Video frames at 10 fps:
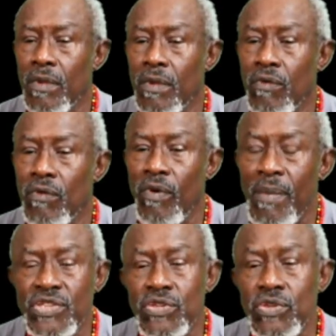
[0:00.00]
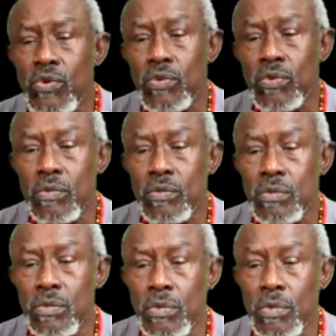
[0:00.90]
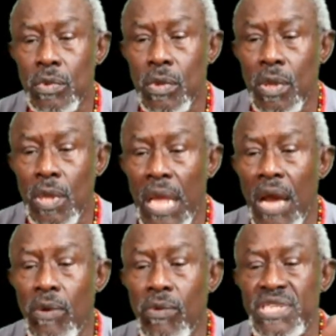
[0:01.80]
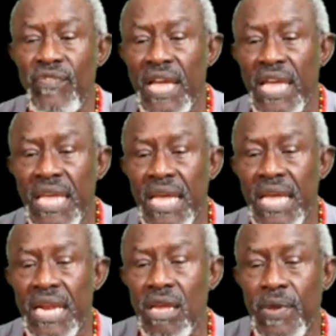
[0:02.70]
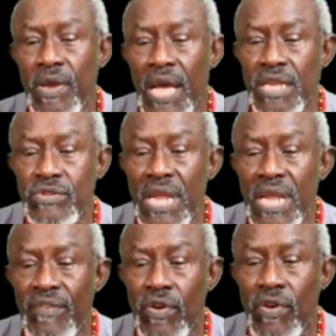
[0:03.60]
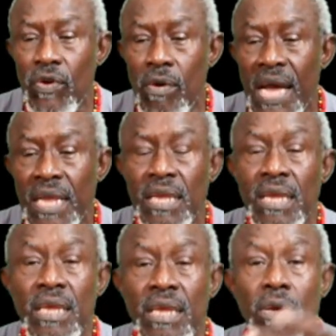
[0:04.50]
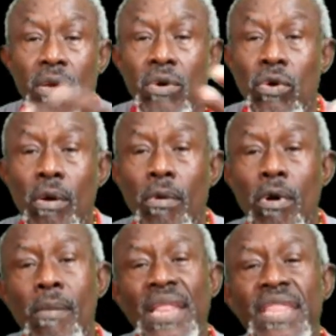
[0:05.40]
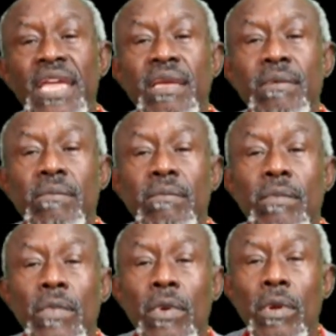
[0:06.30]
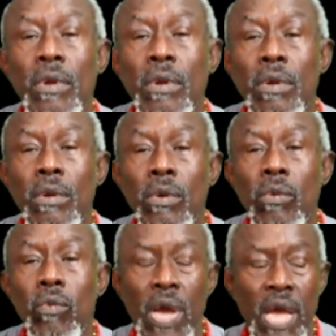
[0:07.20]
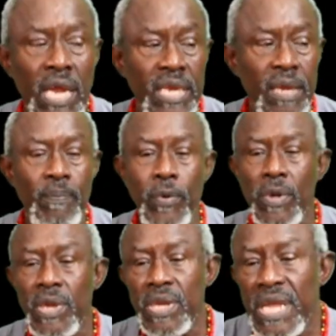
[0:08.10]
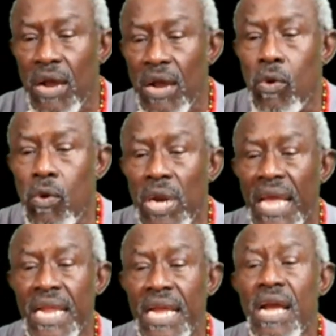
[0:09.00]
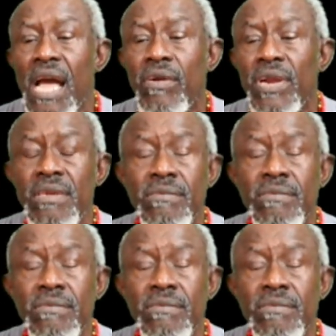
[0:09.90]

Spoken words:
for my show. And I will see if I can get it here because I should have it on my thing. Where they are calling Ellen Cochran